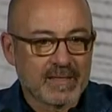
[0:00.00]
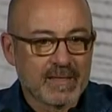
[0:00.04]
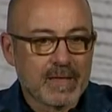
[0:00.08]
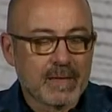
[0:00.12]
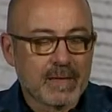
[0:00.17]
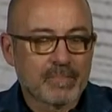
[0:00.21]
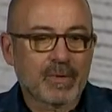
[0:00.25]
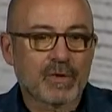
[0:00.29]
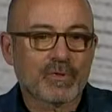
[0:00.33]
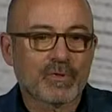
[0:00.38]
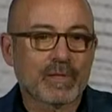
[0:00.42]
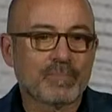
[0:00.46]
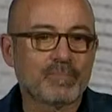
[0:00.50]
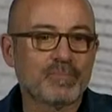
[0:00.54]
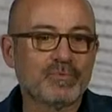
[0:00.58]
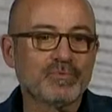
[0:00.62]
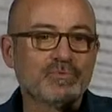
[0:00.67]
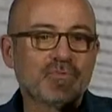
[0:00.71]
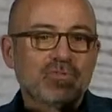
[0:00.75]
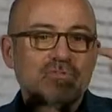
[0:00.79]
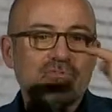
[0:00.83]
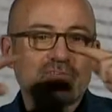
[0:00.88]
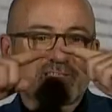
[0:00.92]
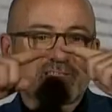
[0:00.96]
And those who
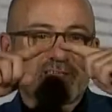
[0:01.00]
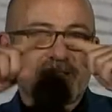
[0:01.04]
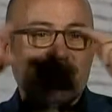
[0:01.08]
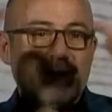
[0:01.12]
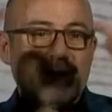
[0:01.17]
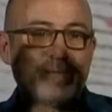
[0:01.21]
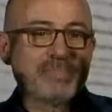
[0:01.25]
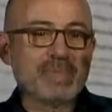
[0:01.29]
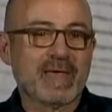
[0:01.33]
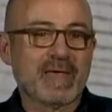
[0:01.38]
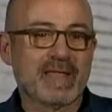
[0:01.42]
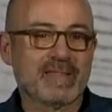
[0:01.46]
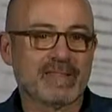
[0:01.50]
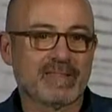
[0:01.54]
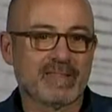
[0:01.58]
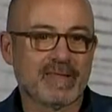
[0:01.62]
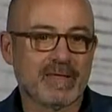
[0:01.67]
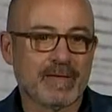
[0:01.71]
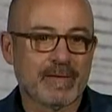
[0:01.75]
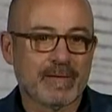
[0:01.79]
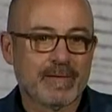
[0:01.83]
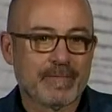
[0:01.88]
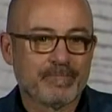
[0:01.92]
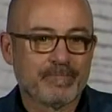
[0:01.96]
have reached
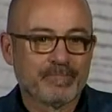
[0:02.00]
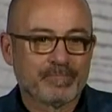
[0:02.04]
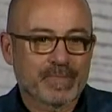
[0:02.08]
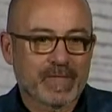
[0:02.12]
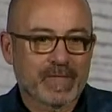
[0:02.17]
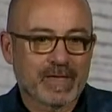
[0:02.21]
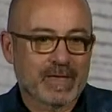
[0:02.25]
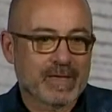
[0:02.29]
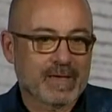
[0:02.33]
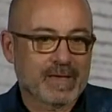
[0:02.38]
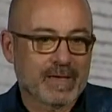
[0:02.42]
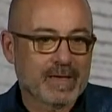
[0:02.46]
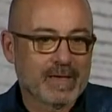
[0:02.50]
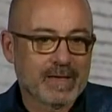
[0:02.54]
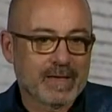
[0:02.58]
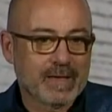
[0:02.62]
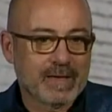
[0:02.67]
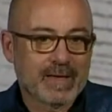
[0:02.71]
the target